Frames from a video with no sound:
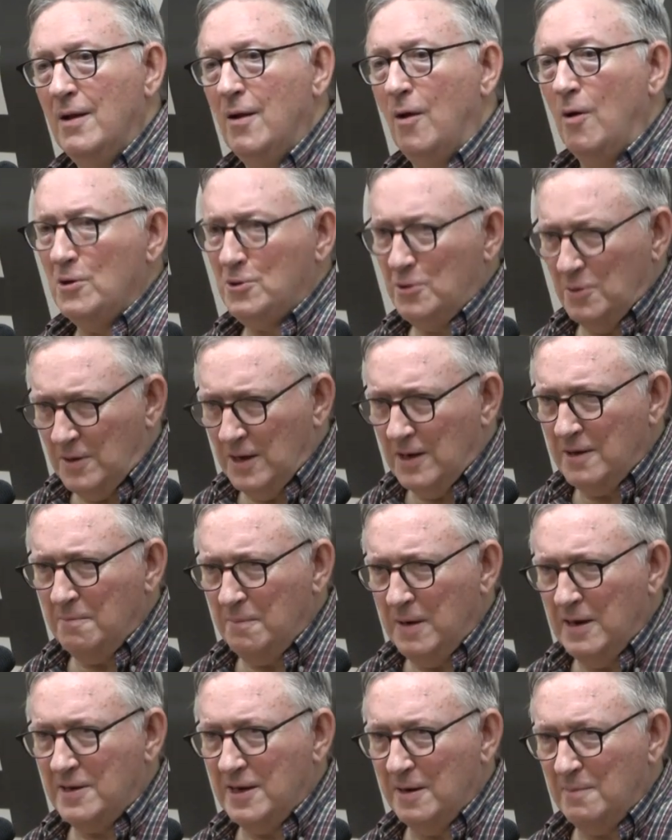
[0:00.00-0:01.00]
Also, you didn't
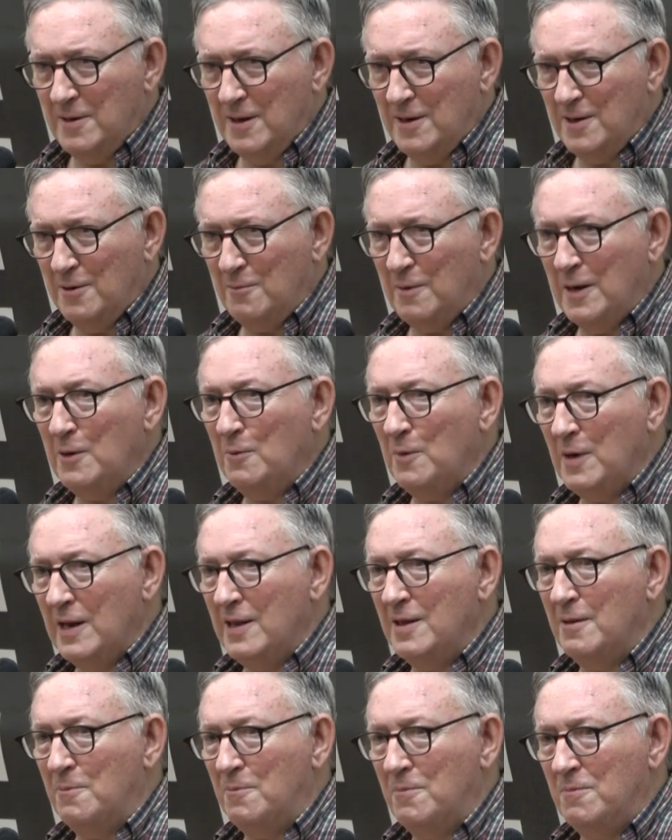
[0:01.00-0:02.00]
meet him, did you, when you were
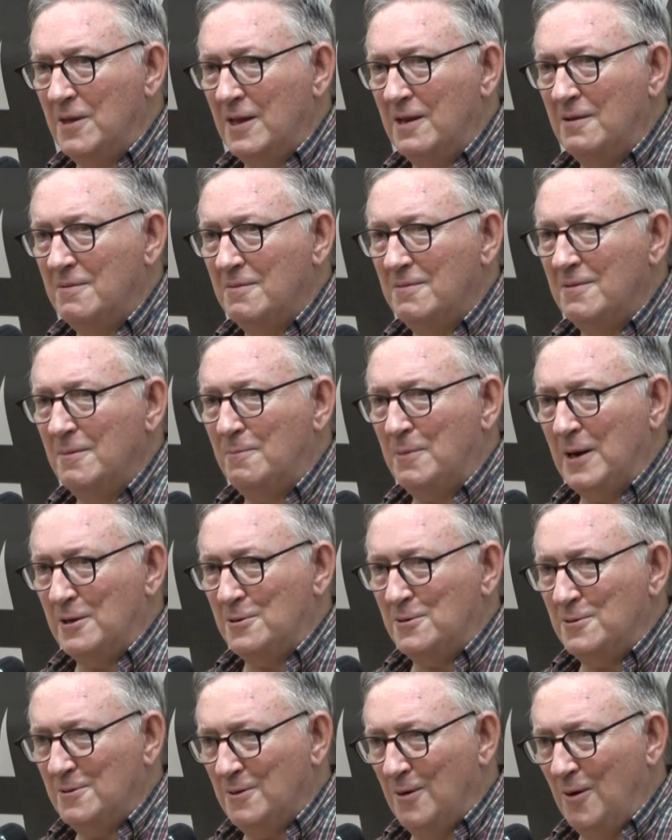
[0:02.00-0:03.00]
in the prison?